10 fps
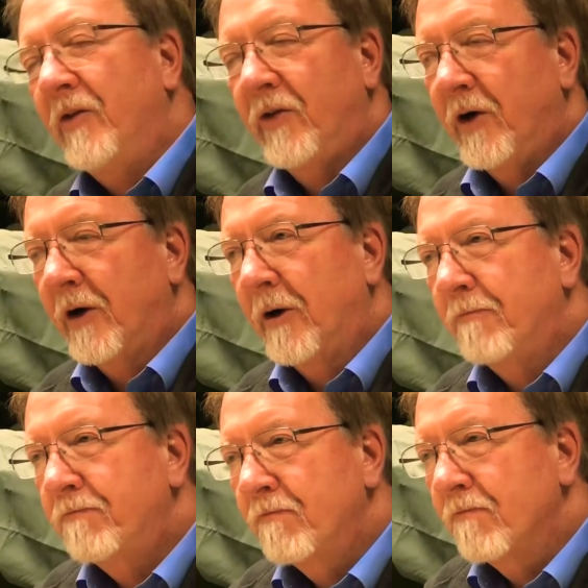since
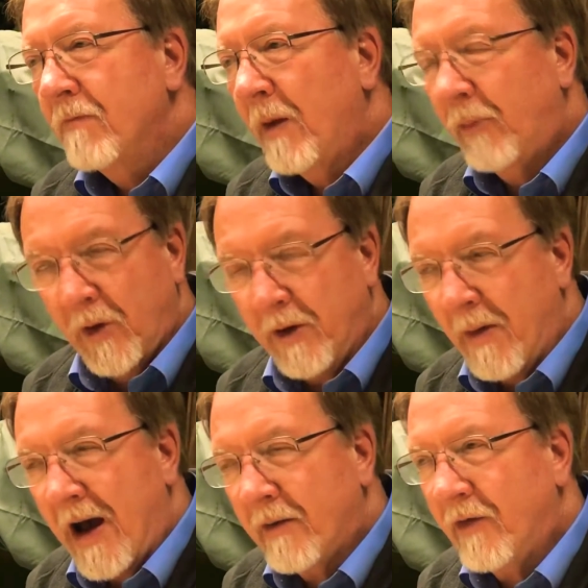you're
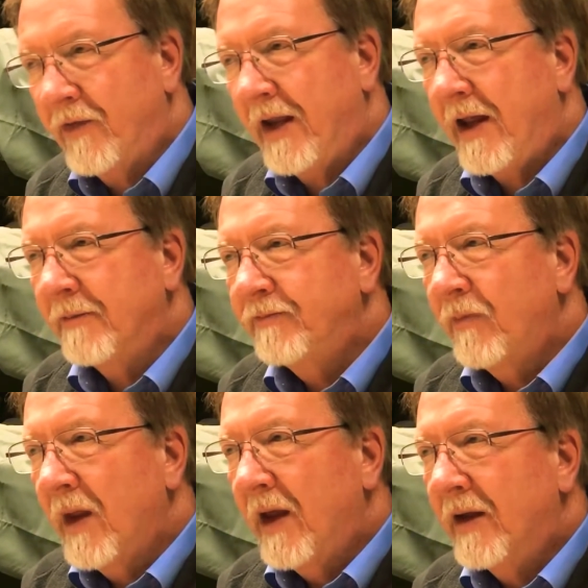pro-democracy,
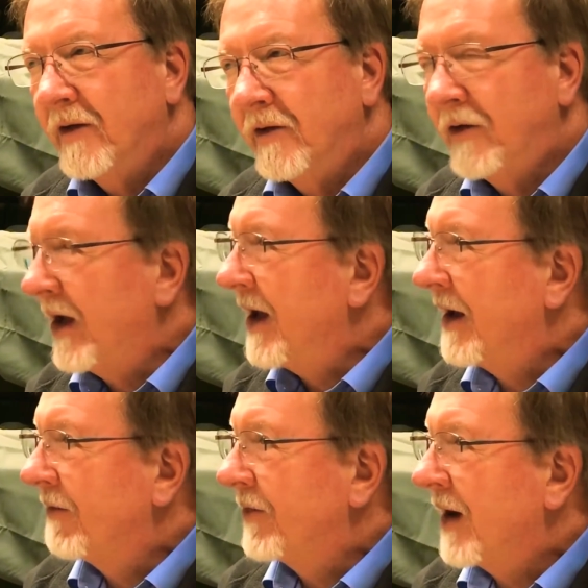do you
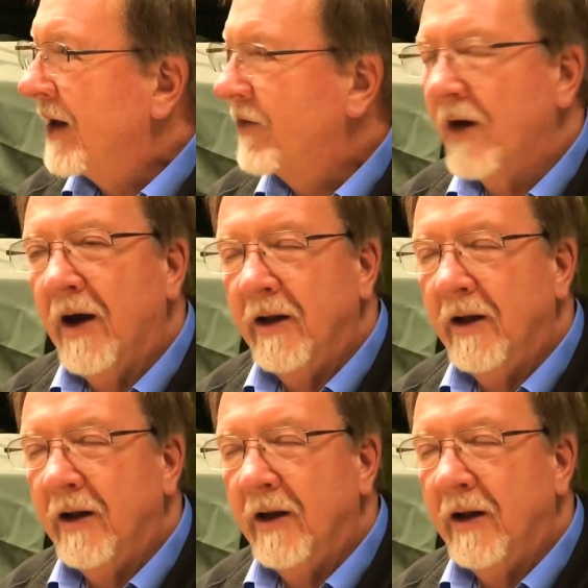have thoughts